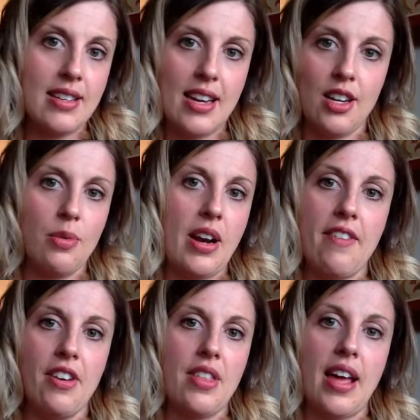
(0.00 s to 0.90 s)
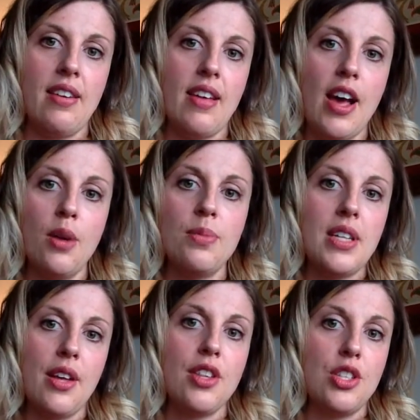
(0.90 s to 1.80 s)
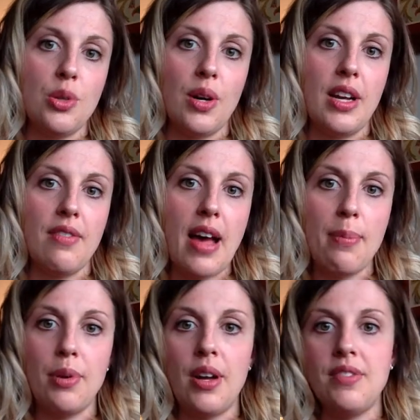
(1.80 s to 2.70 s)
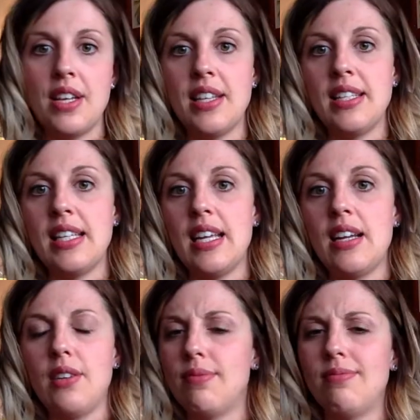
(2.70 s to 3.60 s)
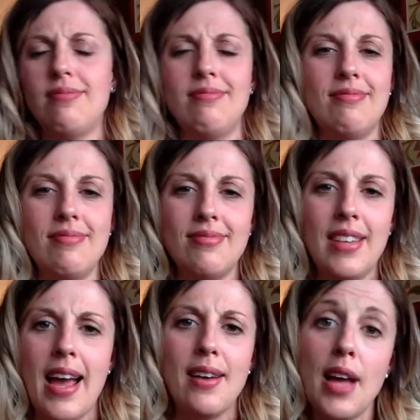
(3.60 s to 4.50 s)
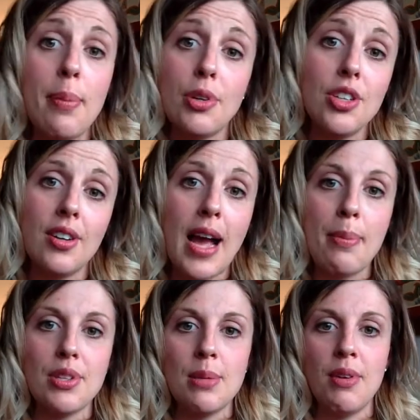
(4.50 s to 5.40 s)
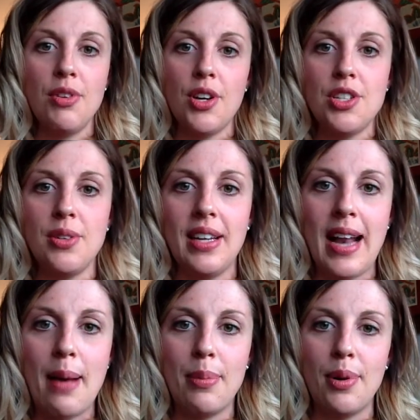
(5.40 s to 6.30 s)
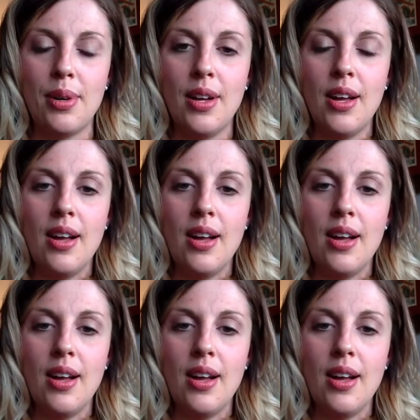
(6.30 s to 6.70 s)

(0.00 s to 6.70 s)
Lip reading: deck or whatever that help tell the story of Apple. I've done this, or yeah, Apple, sure, Apple. Some of you are doing an Apple,